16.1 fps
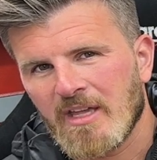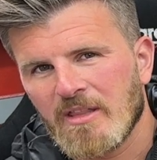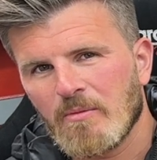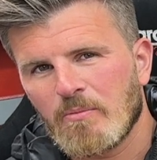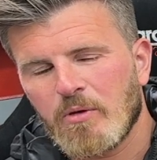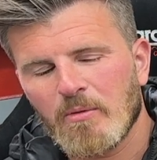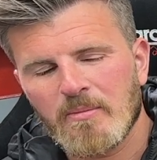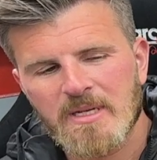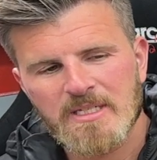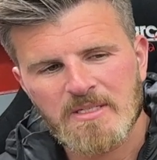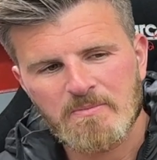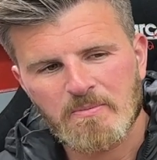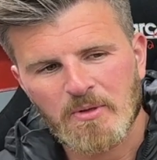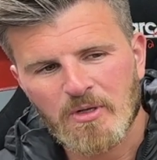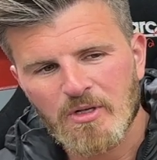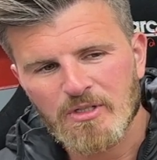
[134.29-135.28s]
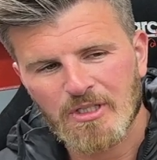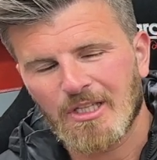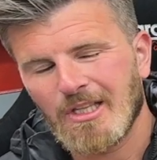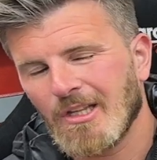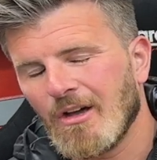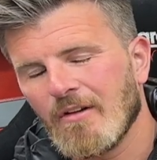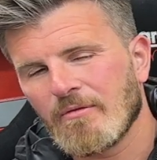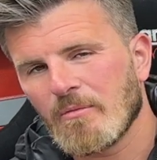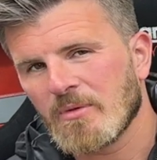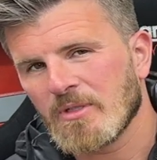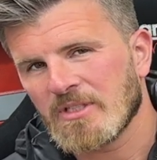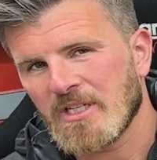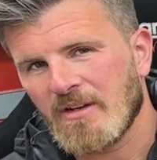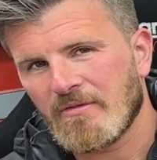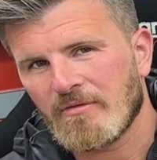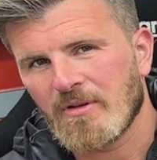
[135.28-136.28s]
And the problem is because a lot of them were
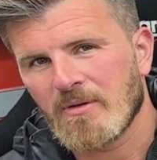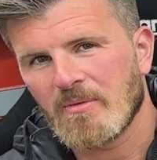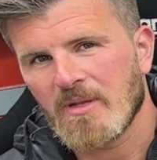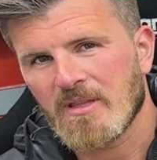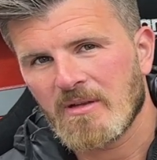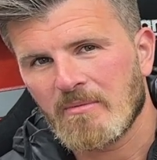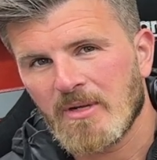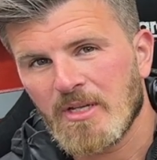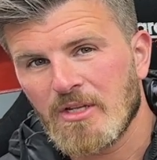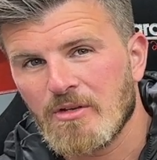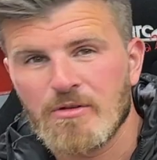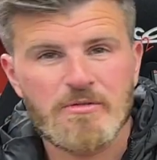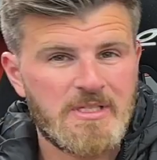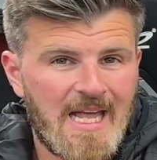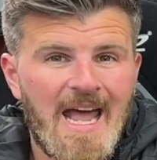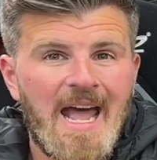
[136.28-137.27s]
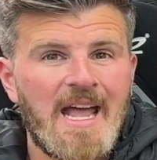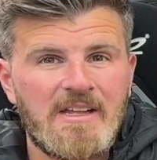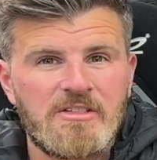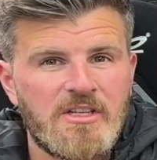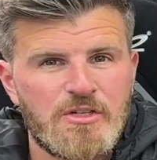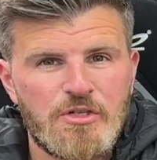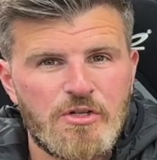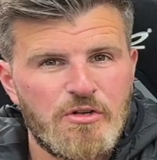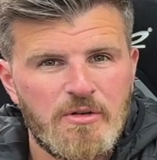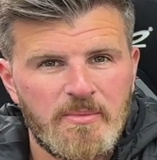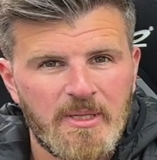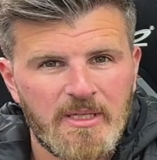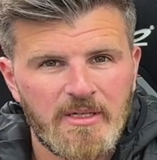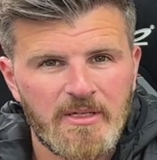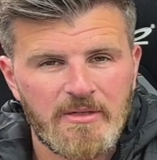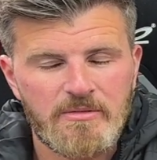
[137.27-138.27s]
suffering with it when used as they should have
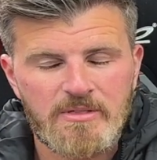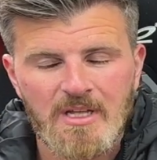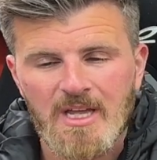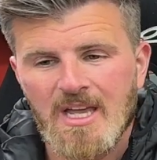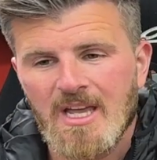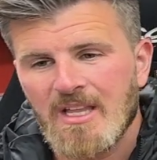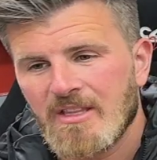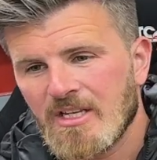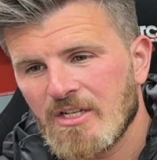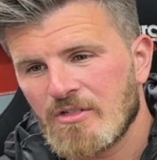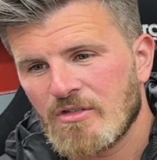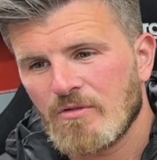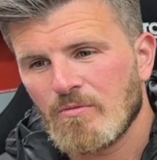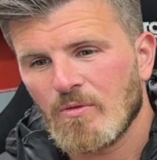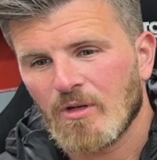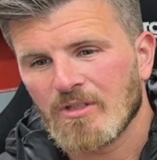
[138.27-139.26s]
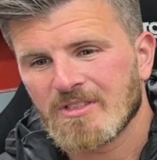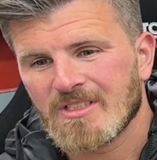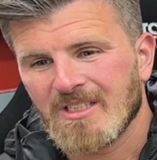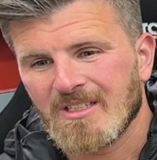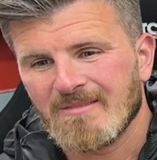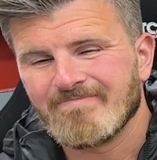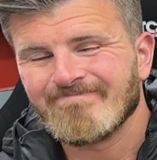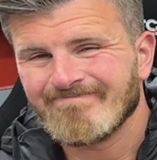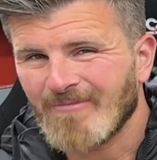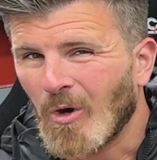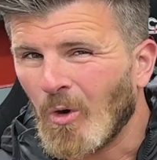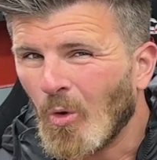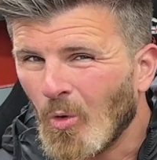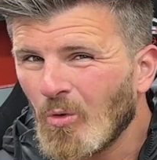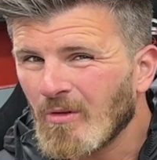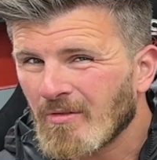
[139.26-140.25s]
been used, the issue was that
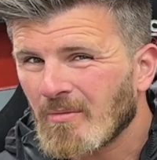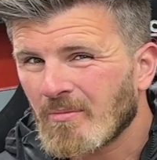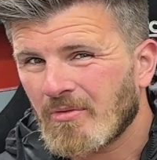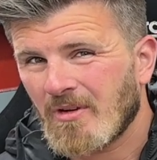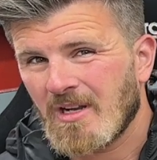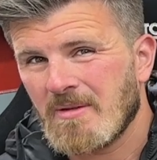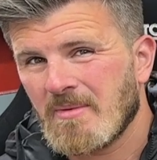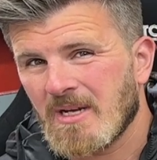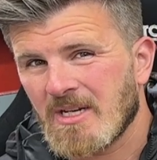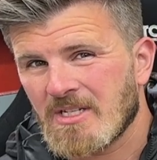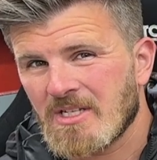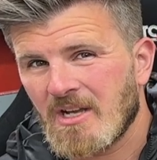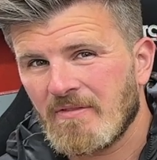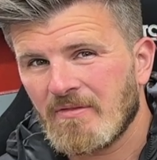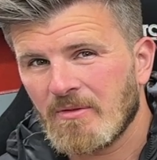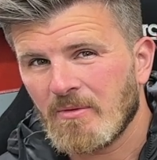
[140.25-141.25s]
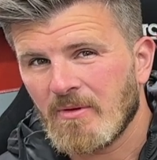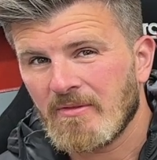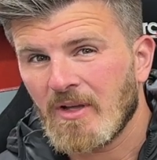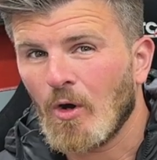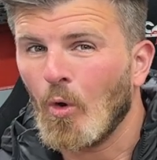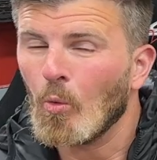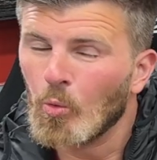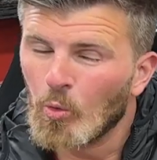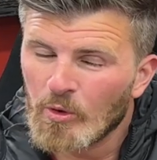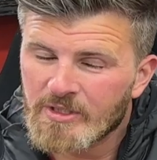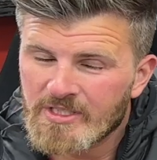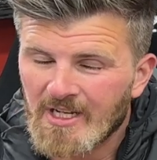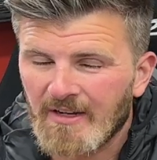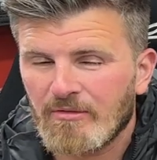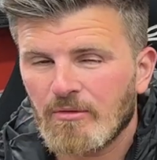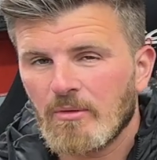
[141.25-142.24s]
all of them pretty much suffered with it or would
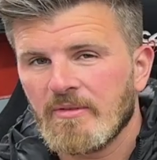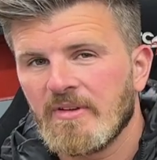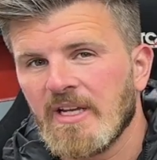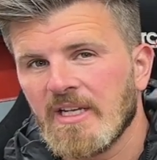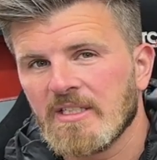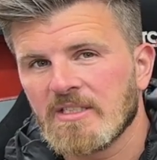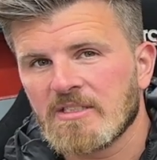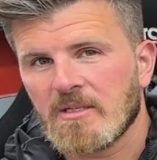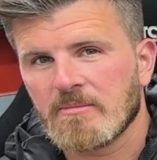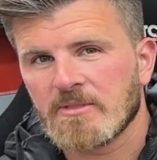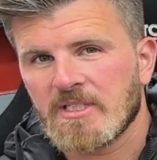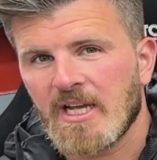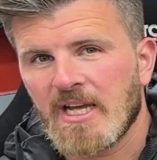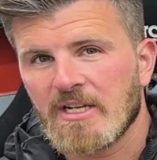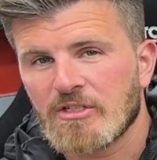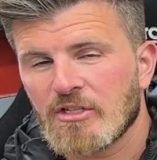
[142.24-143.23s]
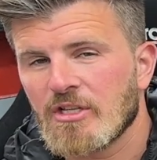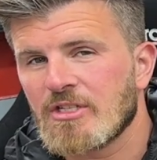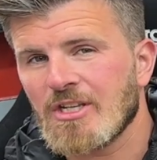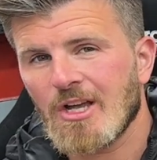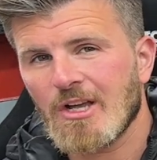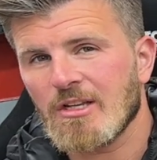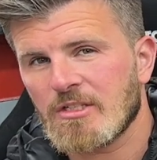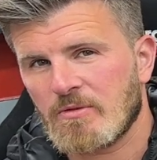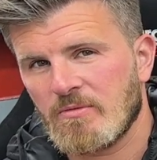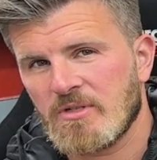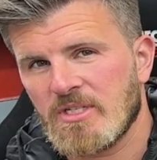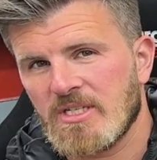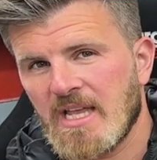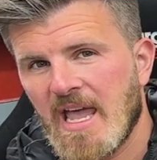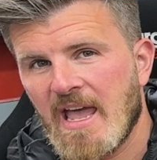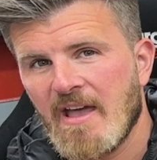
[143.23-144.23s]
suffer with it at some stage. So the task was
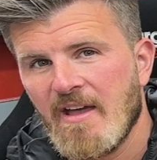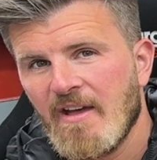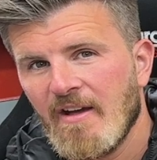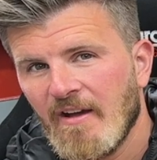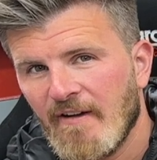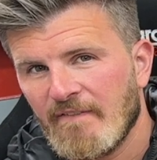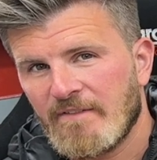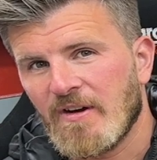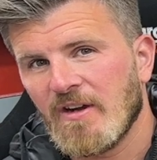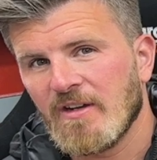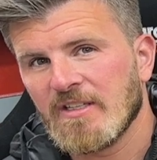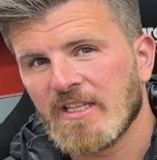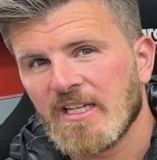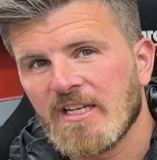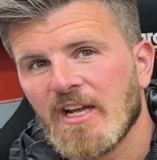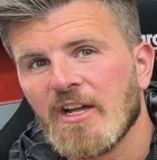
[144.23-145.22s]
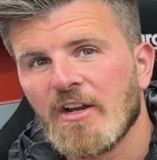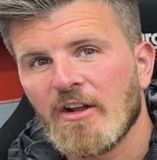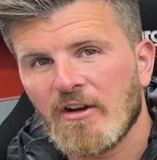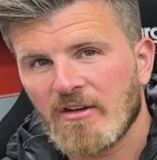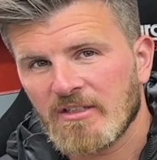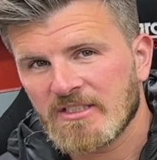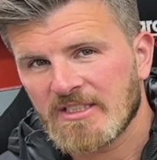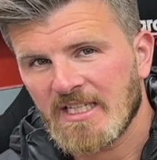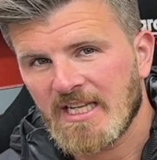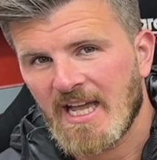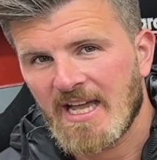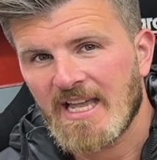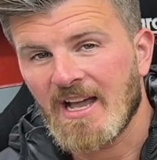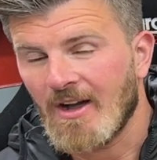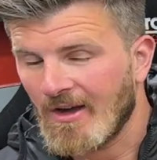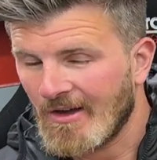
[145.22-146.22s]
set of finding an
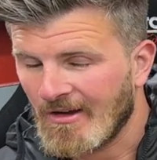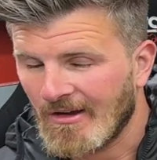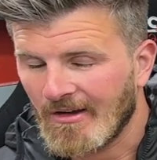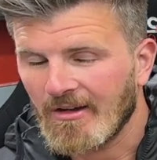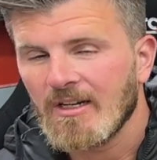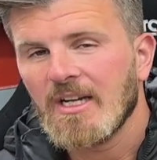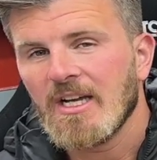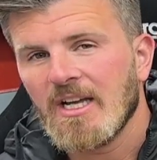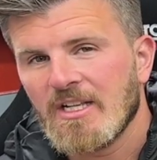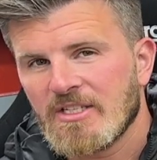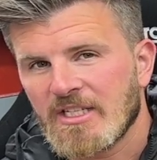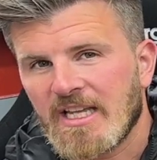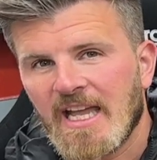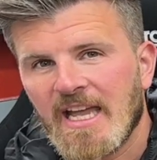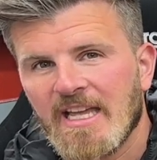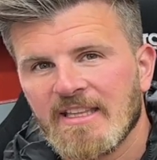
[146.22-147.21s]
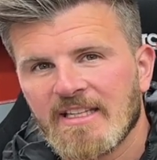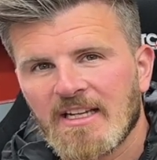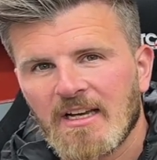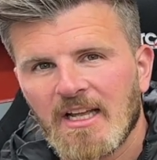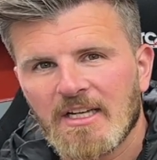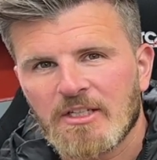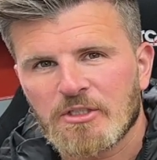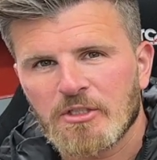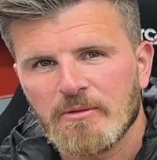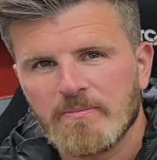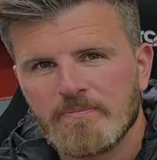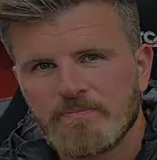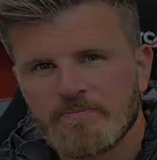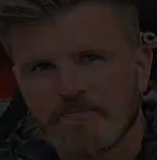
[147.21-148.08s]
RC8R to get in the collection.